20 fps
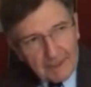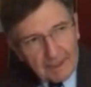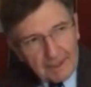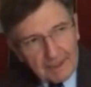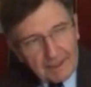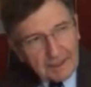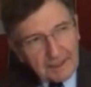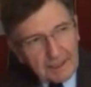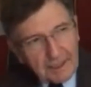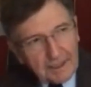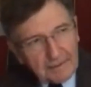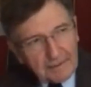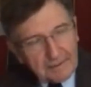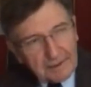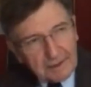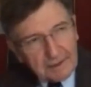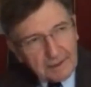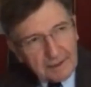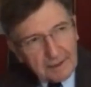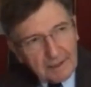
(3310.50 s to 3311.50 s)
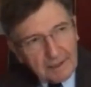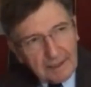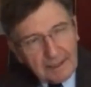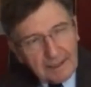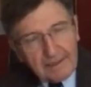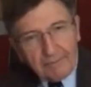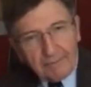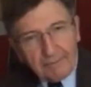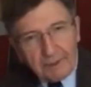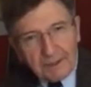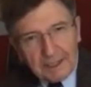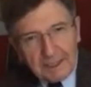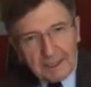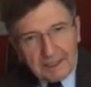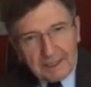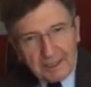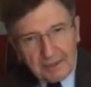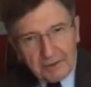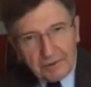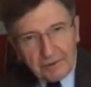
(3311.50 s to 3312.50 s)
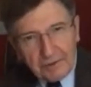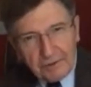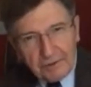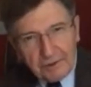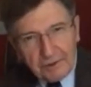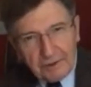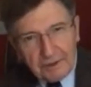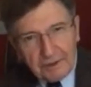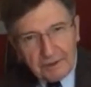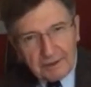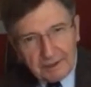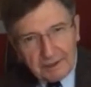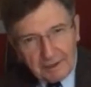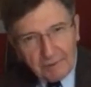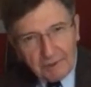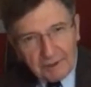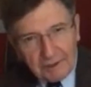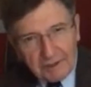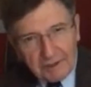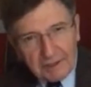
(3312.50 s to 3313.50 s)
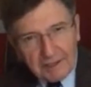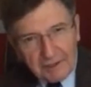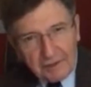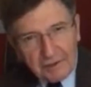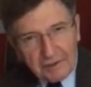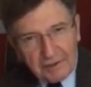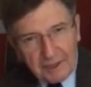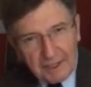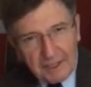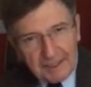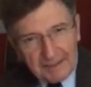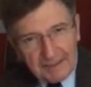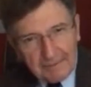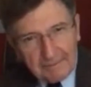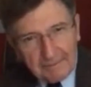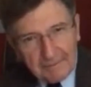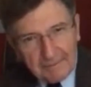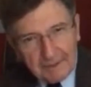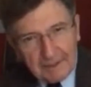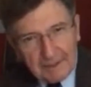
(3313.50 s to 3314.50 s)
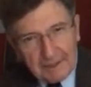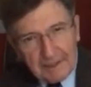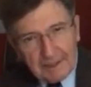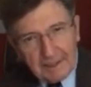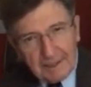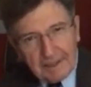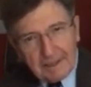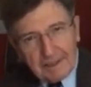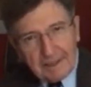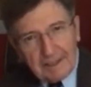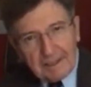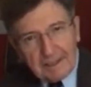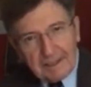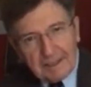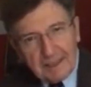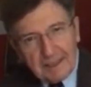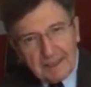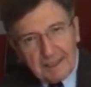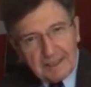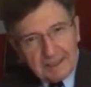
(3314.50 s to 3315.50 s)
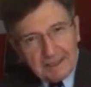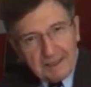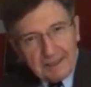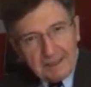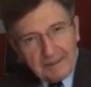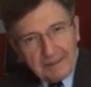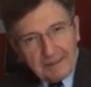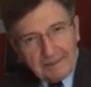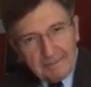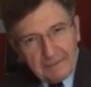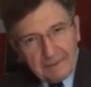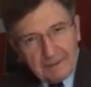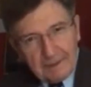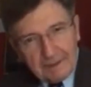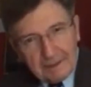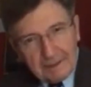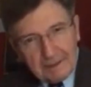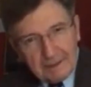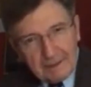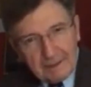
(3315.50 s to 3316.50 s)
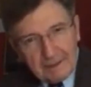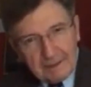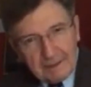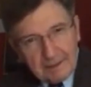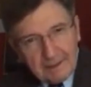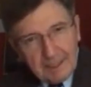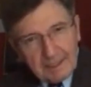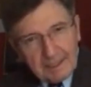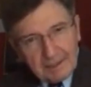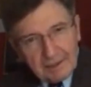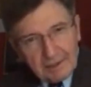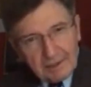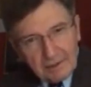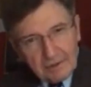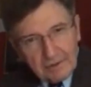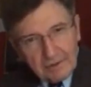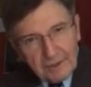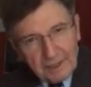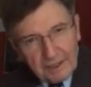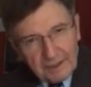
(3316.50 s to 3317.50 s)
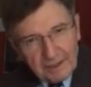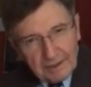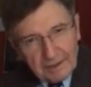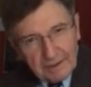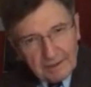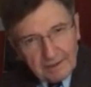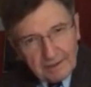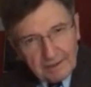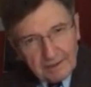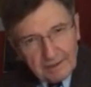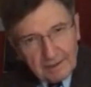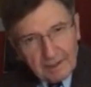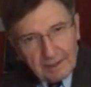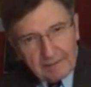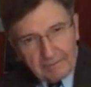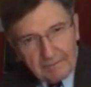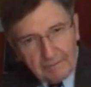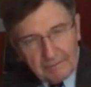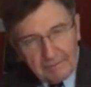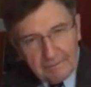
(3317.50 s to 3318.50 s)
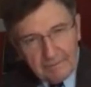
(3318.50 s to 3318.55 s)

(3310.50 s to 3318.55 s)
He said, if when they tell you someone says your name, they say some technical thing, like